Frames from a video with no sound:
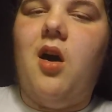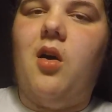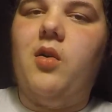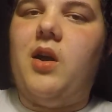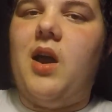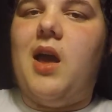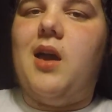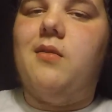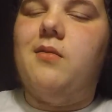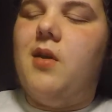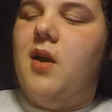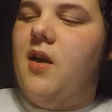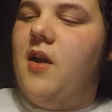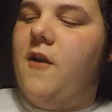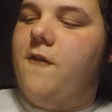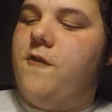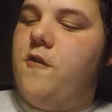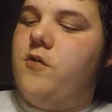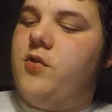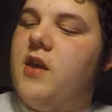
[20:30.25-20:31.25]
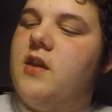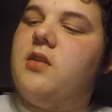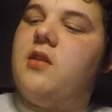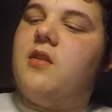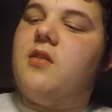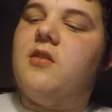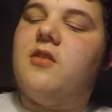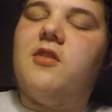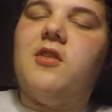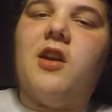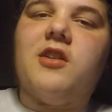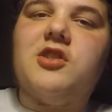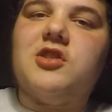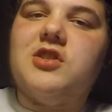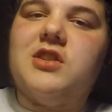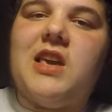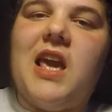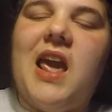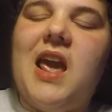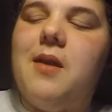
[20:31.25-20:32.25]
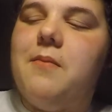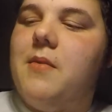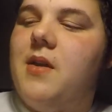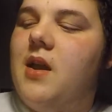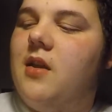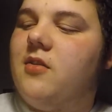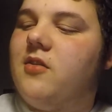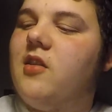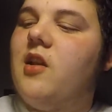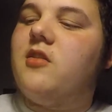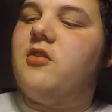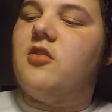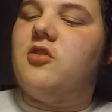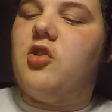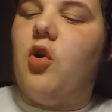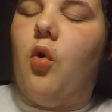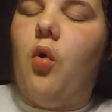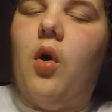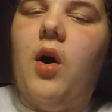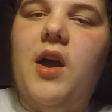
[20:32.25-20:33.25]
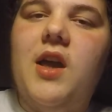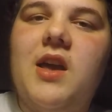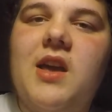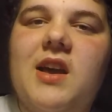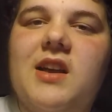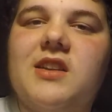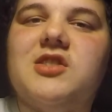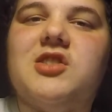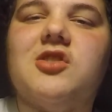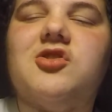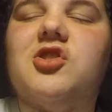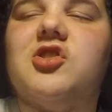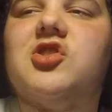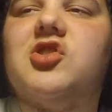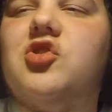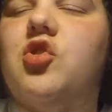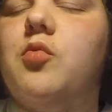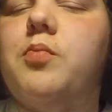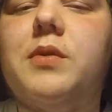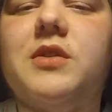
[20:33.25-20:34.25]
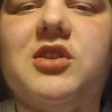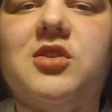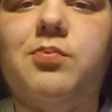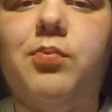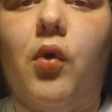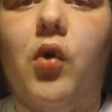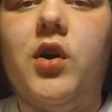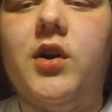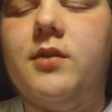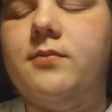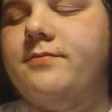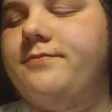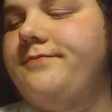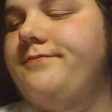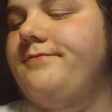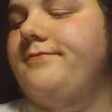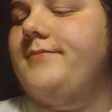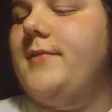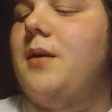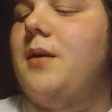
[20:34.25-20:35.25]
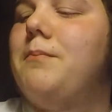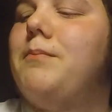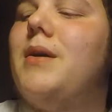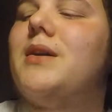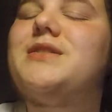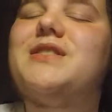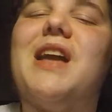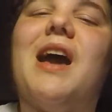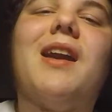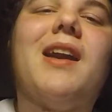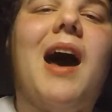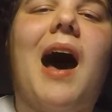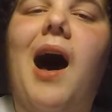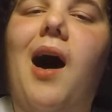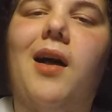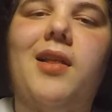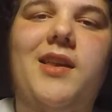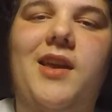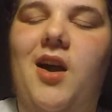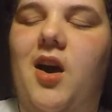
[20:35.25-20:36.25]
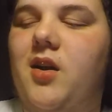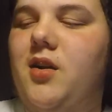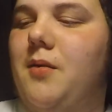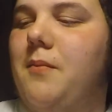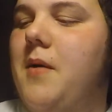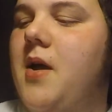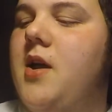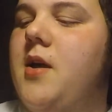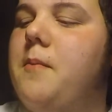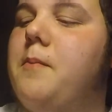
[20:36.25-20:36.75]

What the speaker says: okay, if you think this is such a game and such a toy, such a stupid sport, bust out an ollie on them.